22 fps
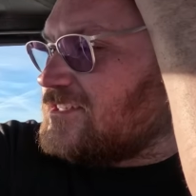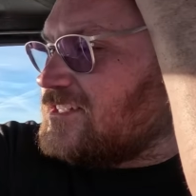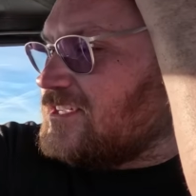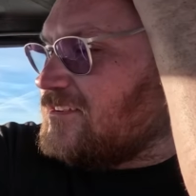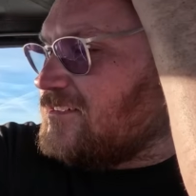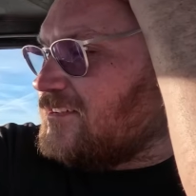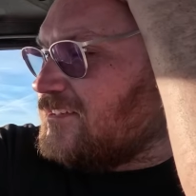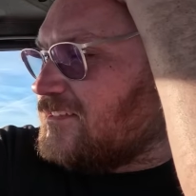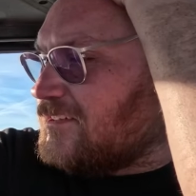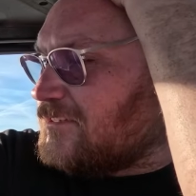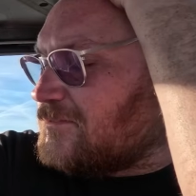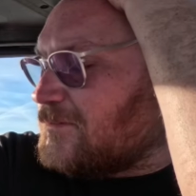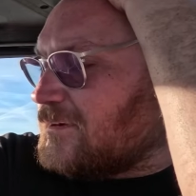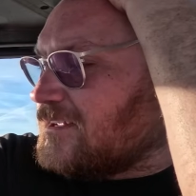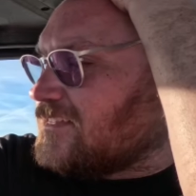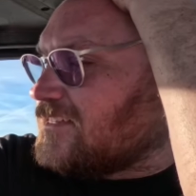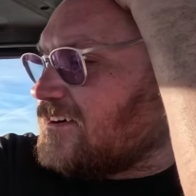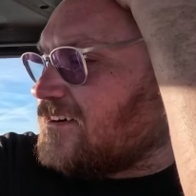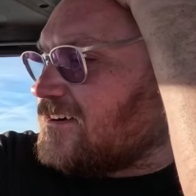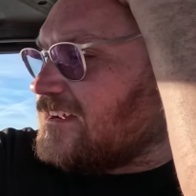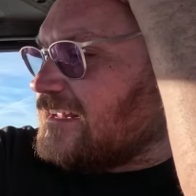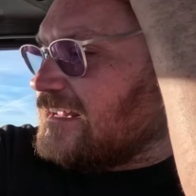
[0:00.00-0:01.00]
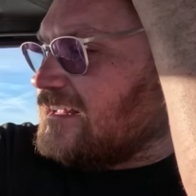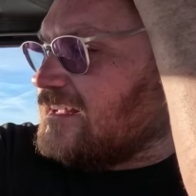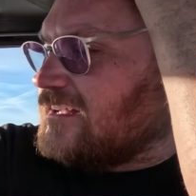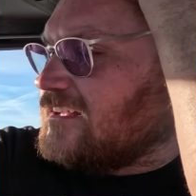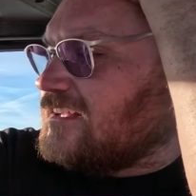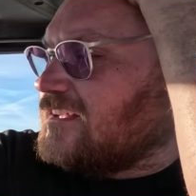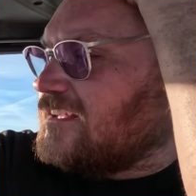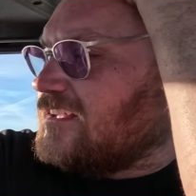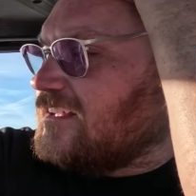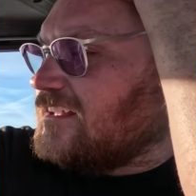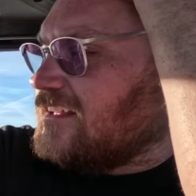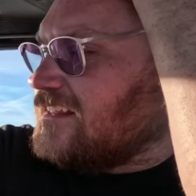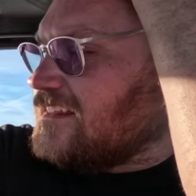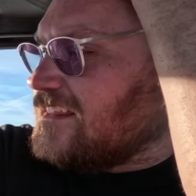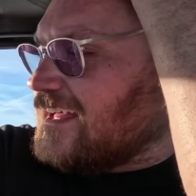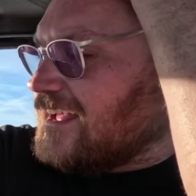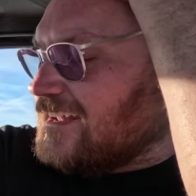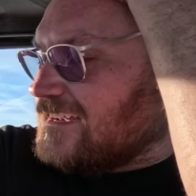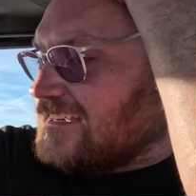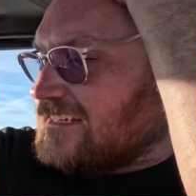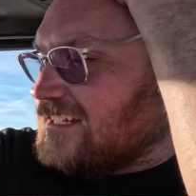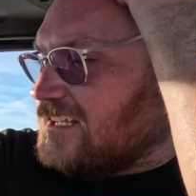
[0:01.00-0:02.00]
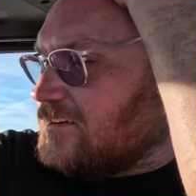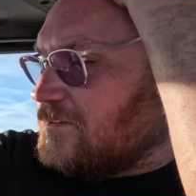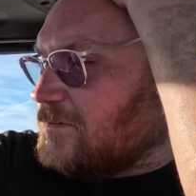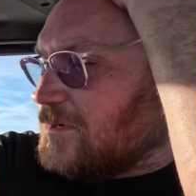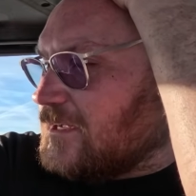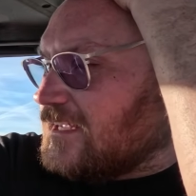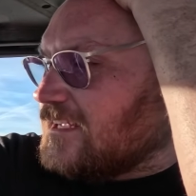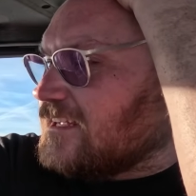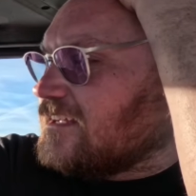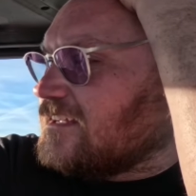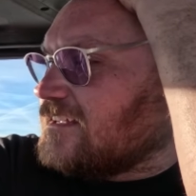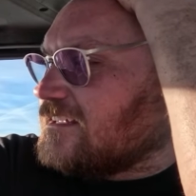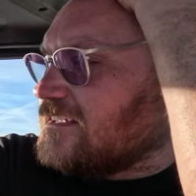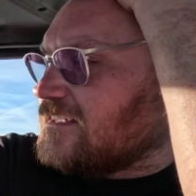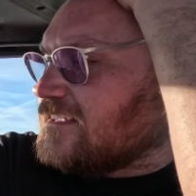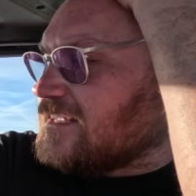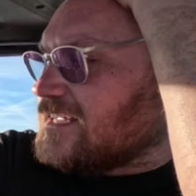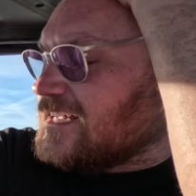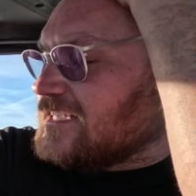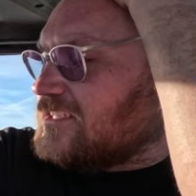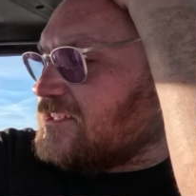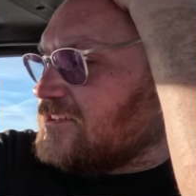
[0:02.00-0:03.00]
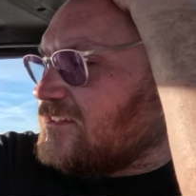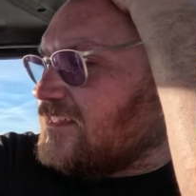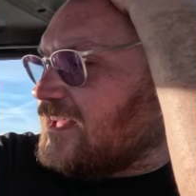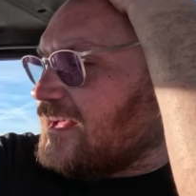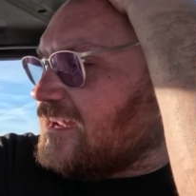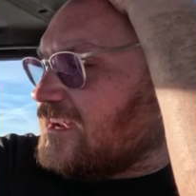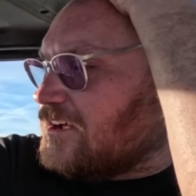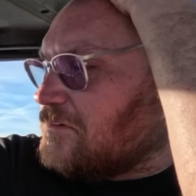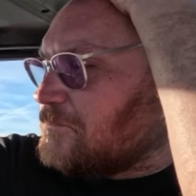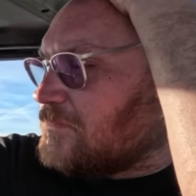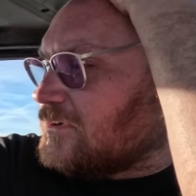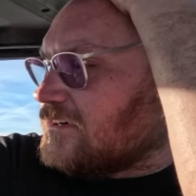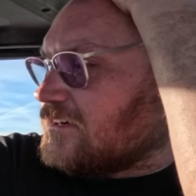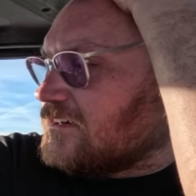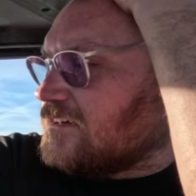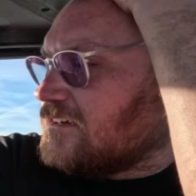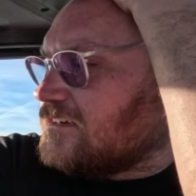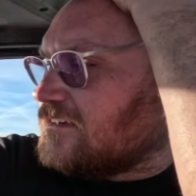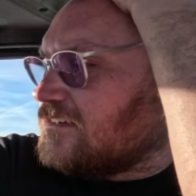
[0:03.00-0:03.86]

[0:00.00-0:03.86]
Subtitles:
a 2 to the 330 that until we get to that number,